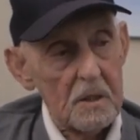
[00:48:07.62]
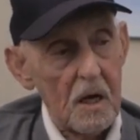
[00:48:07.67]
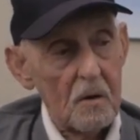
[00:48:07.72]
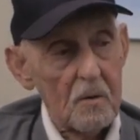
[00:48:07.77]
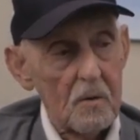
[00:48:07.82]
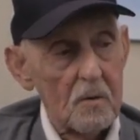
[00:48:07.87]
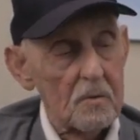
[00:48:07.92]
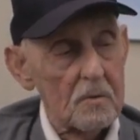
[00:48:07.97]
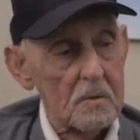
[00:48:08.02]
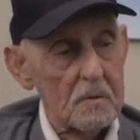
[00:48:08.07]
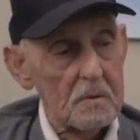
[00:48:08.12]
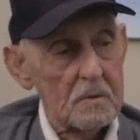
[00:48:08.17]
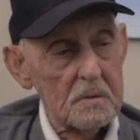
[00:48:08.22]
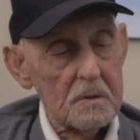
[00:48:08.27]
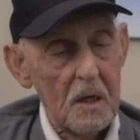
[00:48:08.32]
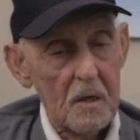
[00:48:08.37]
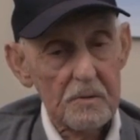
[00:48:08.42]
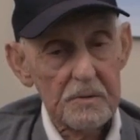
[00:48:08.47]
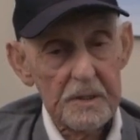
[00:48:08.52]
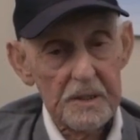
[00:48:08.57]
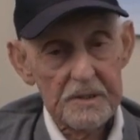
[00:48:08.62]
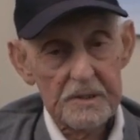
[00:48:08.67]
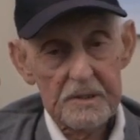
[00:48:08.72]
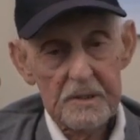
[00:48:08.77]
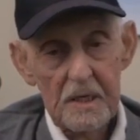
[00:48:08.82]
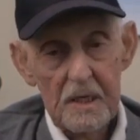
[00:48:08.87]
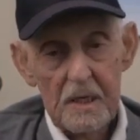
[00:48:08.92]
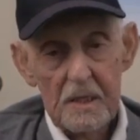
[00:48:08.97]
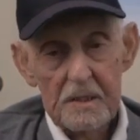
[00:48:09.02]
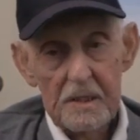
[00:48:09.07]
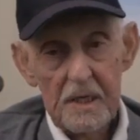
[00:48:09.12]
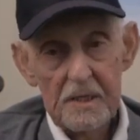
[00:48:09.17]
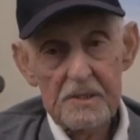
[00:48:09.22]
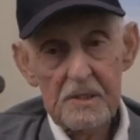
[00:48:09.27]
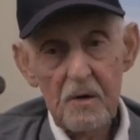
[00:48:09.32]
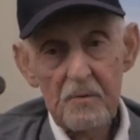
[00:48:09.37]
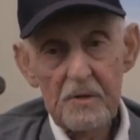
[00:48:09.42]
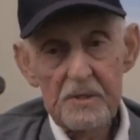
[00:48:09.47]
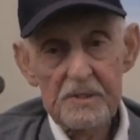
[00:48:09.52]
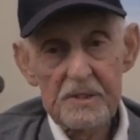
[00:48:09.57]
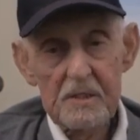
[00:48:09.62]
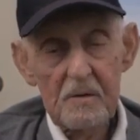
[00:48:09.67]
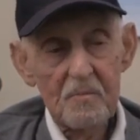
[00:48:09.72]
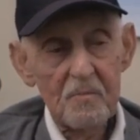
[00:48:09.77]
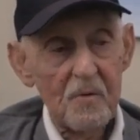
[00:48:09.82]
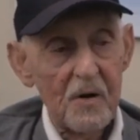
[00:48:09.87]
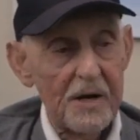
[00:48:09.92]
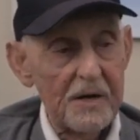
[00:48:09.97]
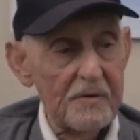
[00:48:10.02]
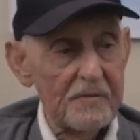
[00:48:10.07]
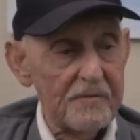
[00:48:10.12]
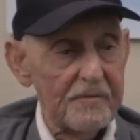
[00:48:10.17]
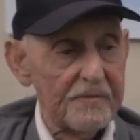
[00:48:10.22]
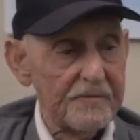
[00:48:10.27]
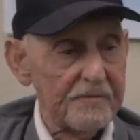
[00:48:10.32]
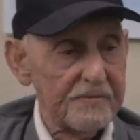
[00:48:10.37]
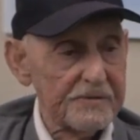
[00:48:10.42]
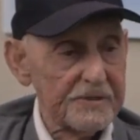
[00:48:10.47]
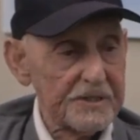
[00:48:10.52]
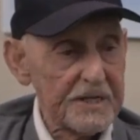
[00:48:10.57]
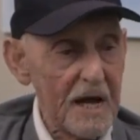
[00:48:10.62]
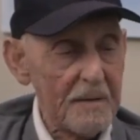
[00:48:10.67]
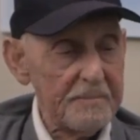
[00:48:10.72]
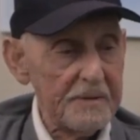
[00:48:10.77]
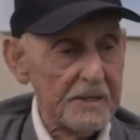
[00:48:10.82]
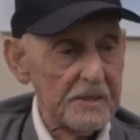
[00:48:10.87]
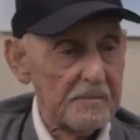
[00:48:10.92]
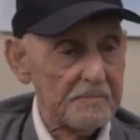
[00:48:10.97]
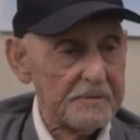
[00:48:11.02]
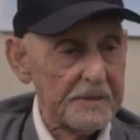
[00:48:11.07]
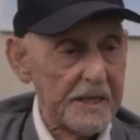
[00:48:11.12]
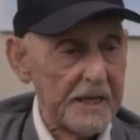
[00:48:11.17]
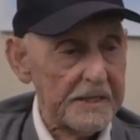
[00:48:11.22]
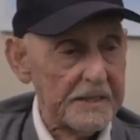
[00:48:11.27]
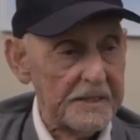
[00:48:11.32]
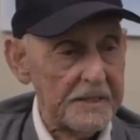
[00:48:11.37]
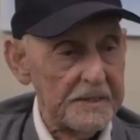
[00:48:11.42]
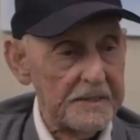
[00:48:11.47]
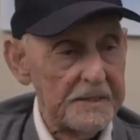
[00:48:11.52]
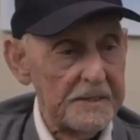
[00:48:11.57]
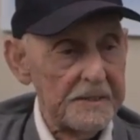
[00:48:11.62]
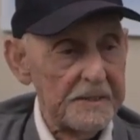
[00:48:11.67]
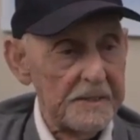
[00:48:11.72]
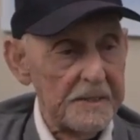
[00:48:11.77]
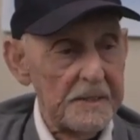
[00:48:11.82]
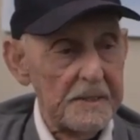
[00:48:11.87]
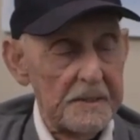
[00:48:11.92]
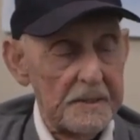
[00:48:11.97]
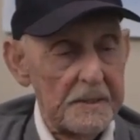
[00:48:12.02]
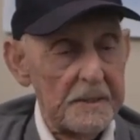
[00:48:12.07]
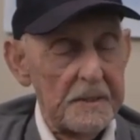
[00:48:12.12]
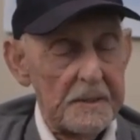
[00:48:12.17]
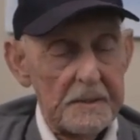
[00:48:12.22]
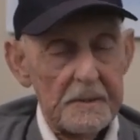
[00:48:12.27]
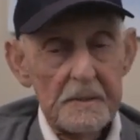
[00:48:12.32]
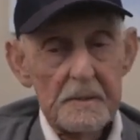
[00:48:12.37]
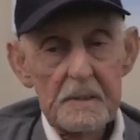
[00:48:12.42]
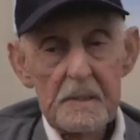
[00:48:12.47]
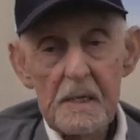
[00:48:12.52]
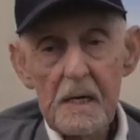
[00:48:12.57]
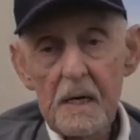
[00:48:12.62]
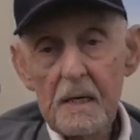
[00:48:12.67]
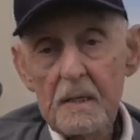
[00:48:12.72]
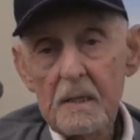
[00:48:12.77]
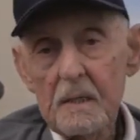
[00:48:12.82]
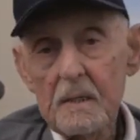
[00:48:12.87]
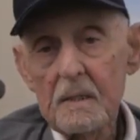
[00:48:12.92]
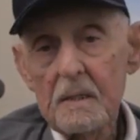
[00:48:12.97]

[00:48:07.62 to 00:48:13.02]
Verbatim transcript: no, no. There's there's always some way of stopping the plane. Okay. Yeah.